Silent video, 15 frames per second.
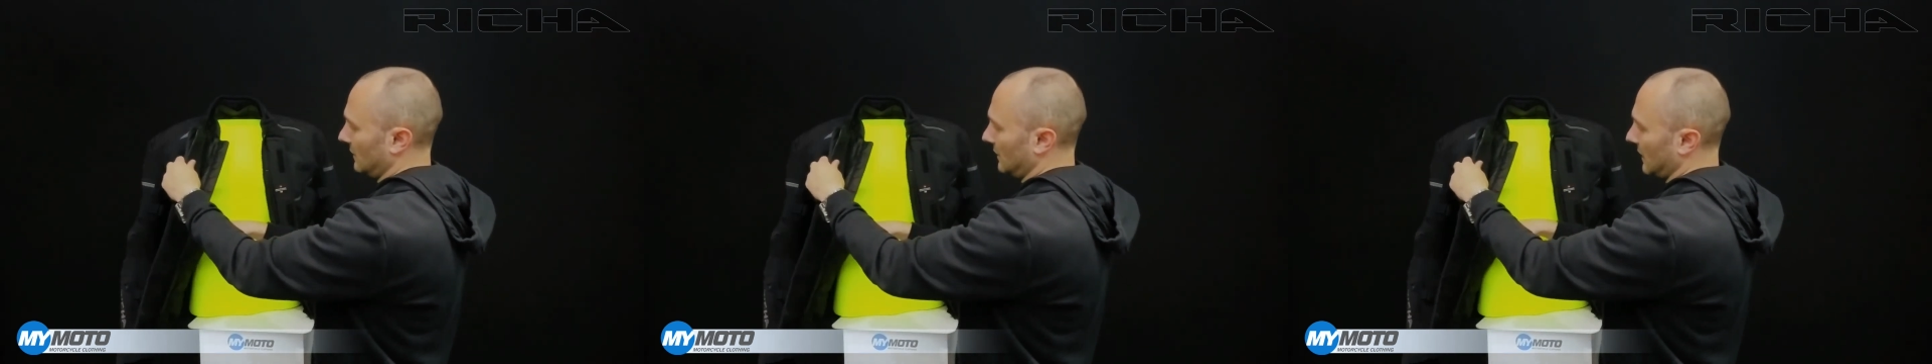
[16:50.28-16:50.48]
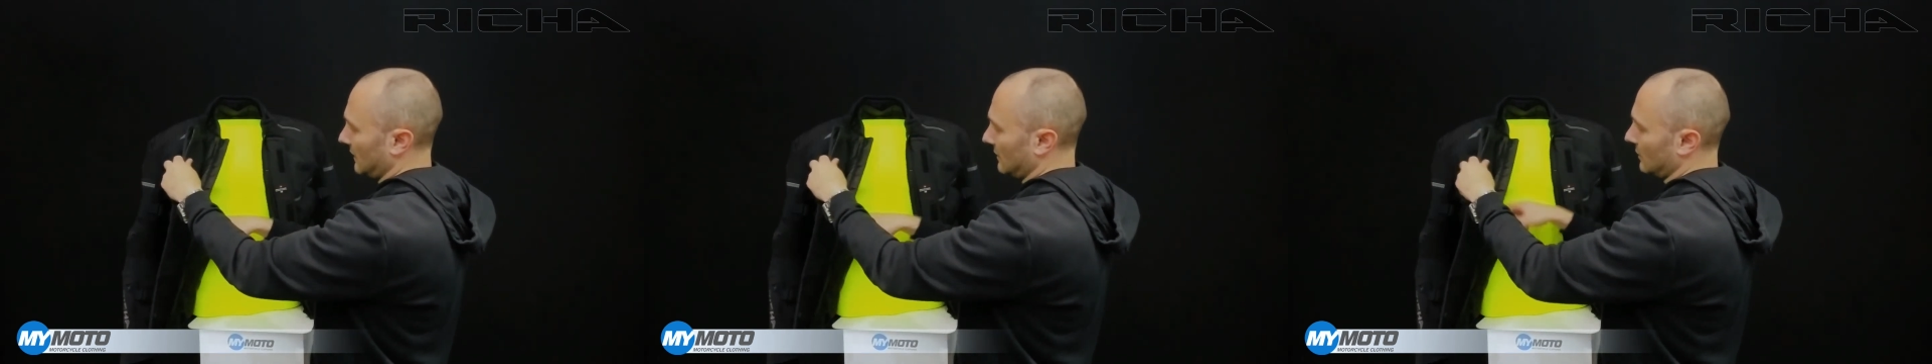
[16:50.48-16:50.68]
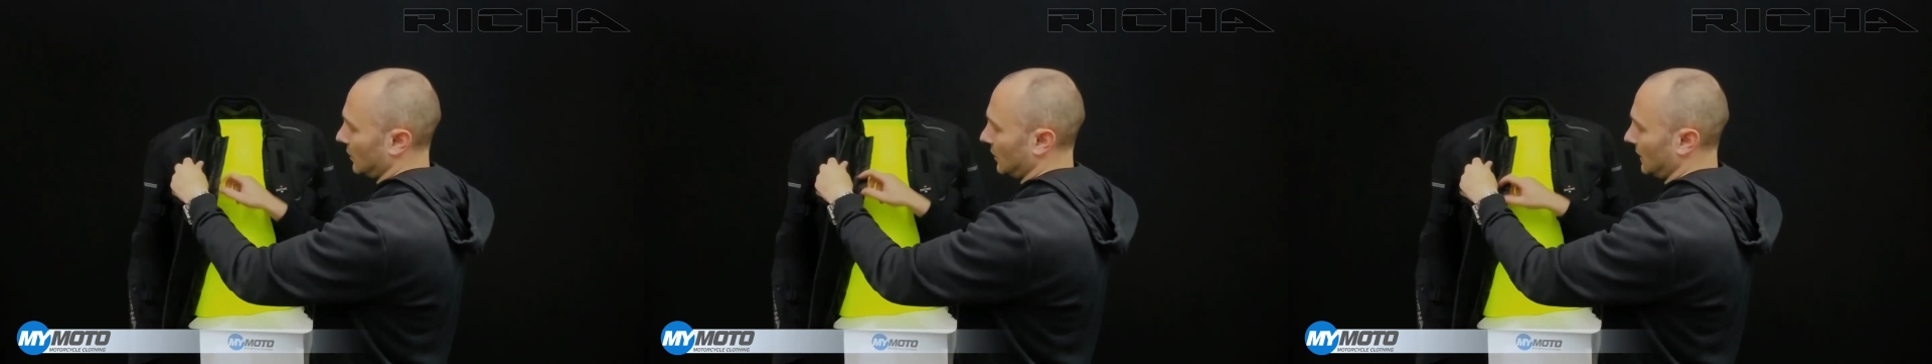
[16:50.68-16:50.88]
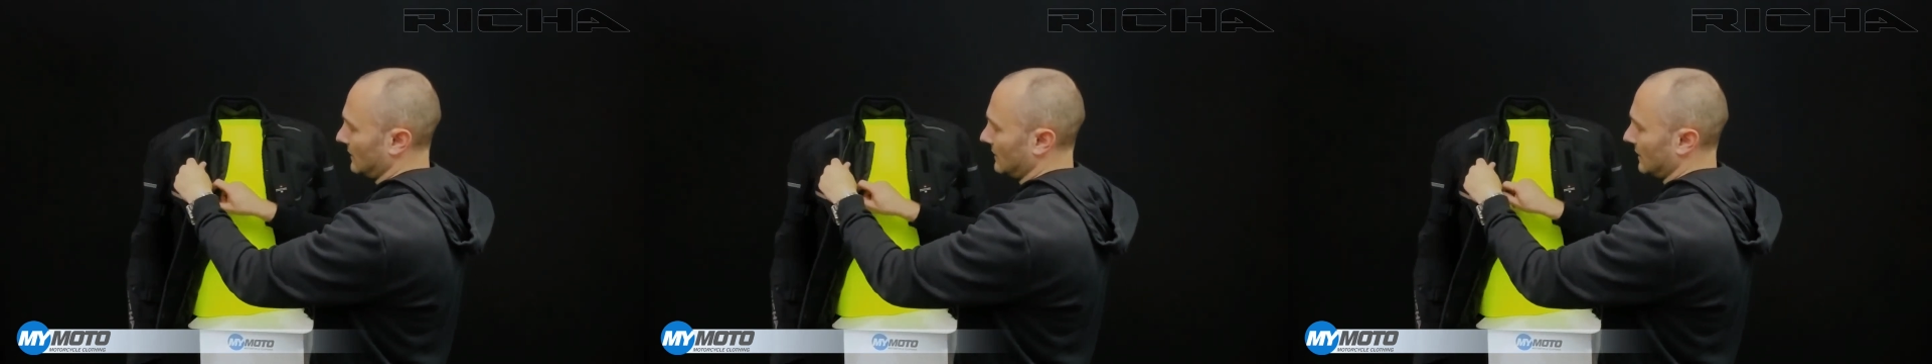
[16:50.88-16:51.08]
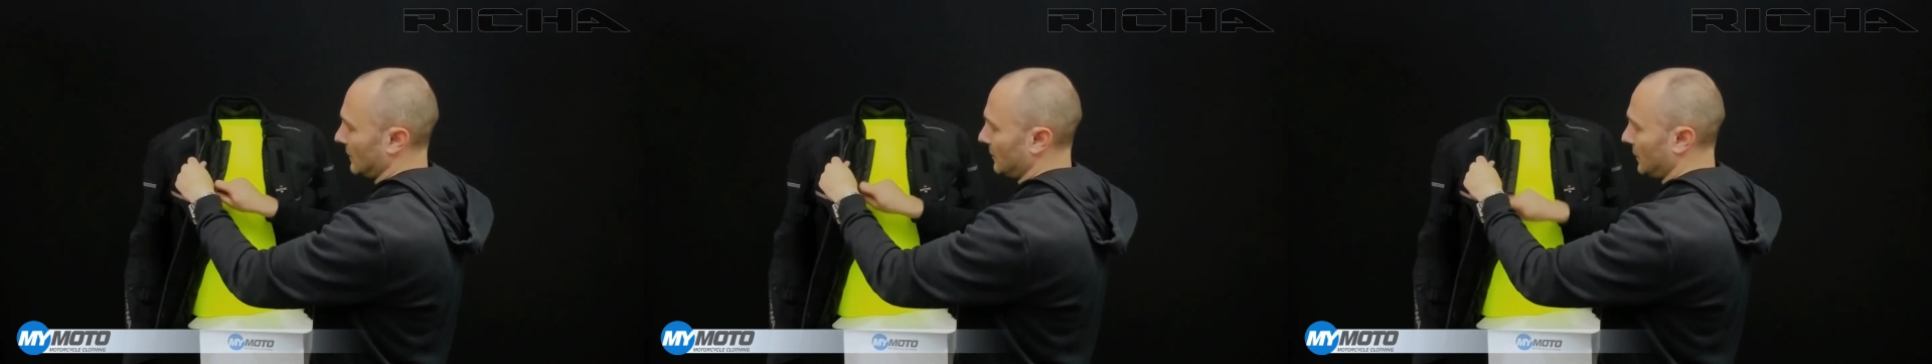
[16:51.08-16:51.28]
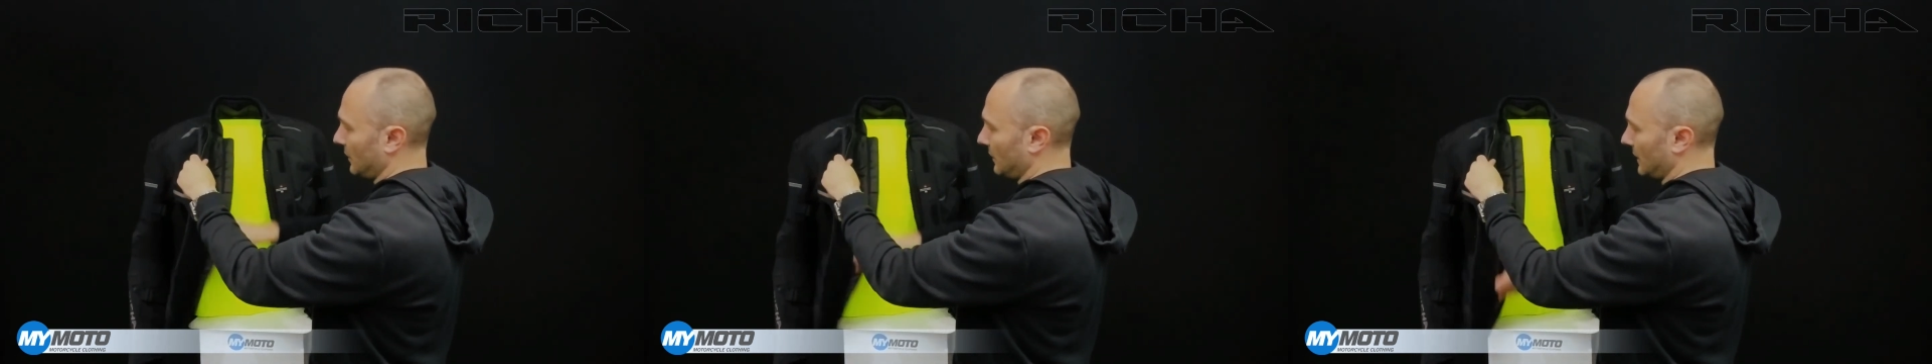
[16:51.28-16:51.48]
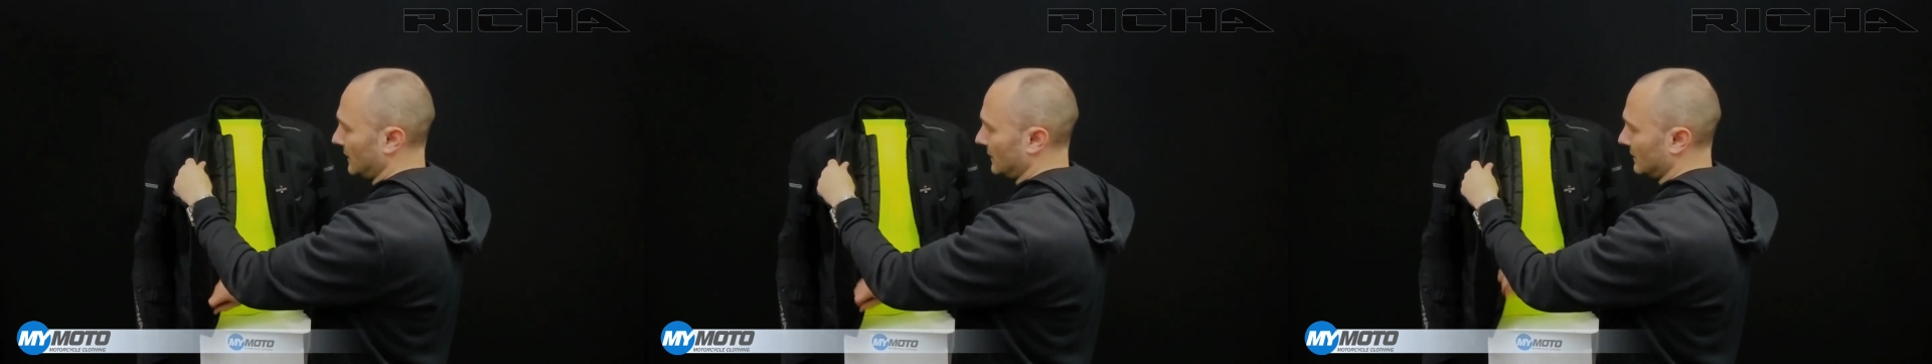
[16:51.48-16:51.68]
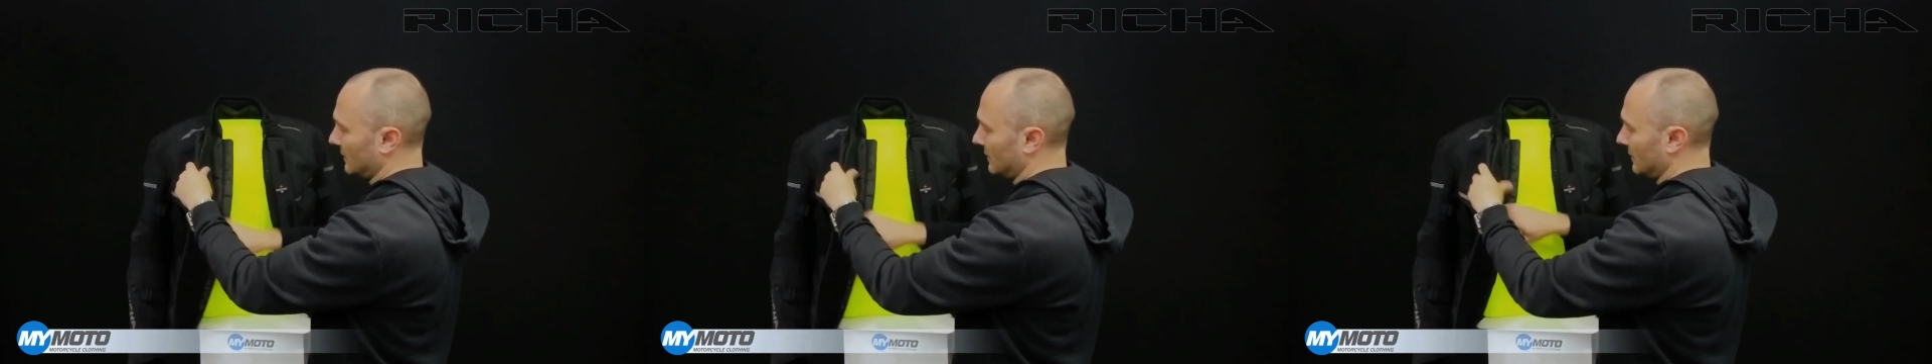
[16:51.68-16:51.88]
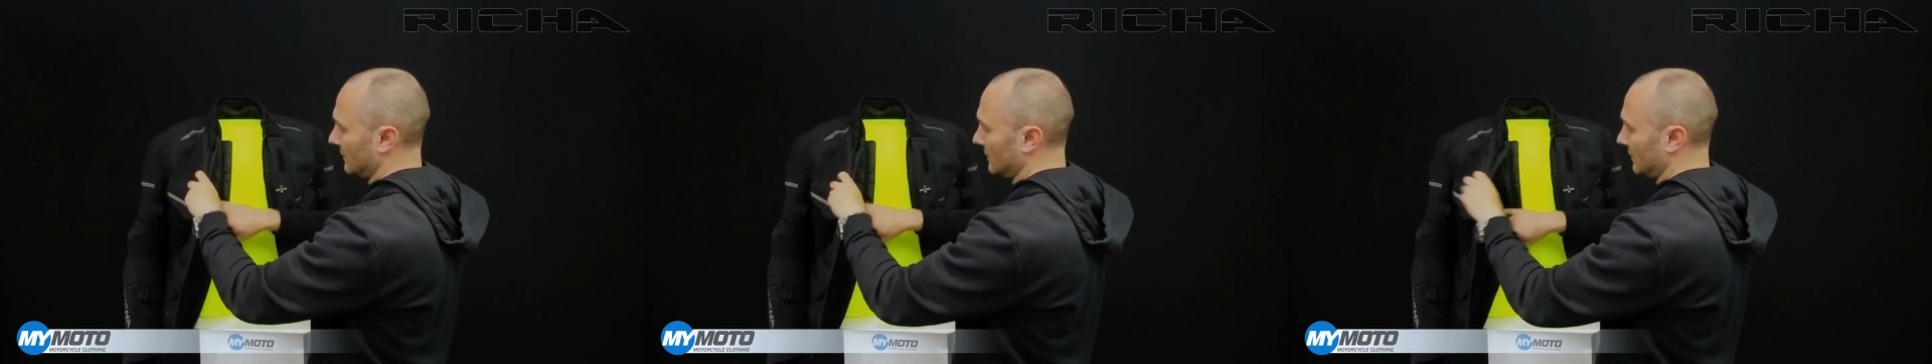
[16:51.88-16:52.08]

that's got inside pockets